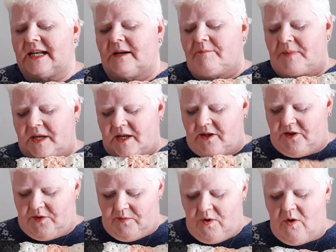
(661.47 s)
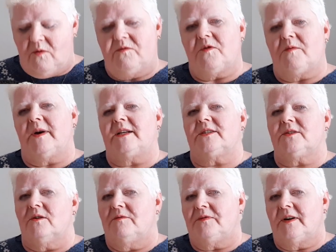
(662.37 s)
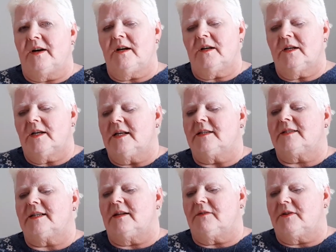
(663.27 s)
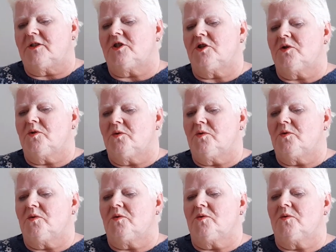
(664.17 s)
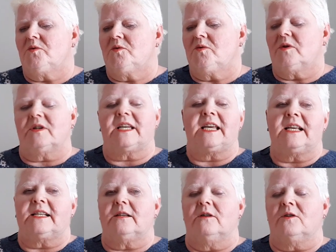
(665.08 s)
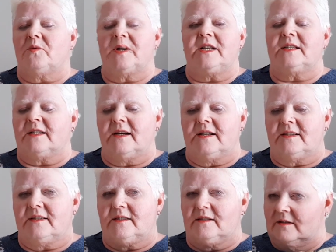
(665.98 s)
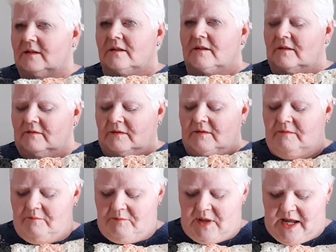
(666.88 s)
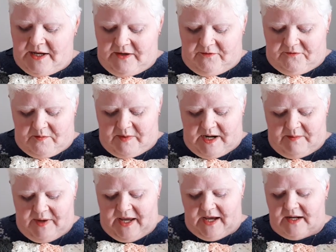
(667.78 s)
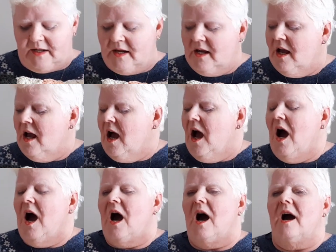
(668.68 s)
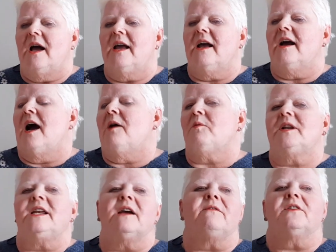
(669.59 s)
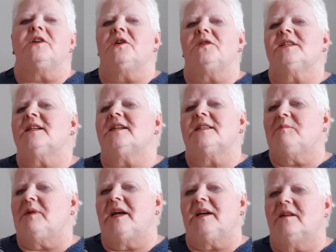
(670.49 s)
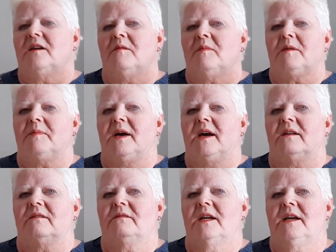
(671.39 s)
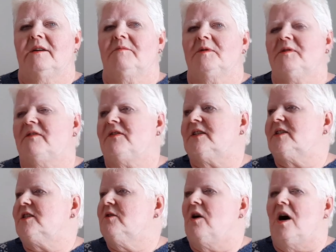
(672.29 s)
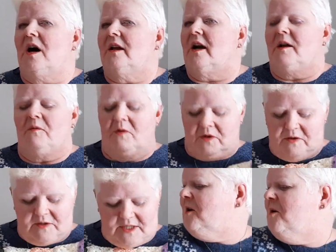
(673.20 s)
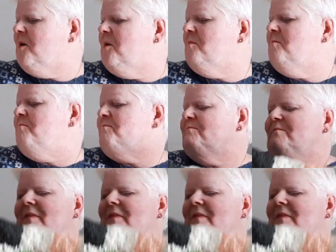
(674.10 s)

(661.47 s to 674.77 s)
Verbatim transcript: being a throw for my sofa instead of a two, a king, a queen size blanket for my bed. I would never use it as a blanket on my bed. It would, if it's too hot, I won't use it. So I'm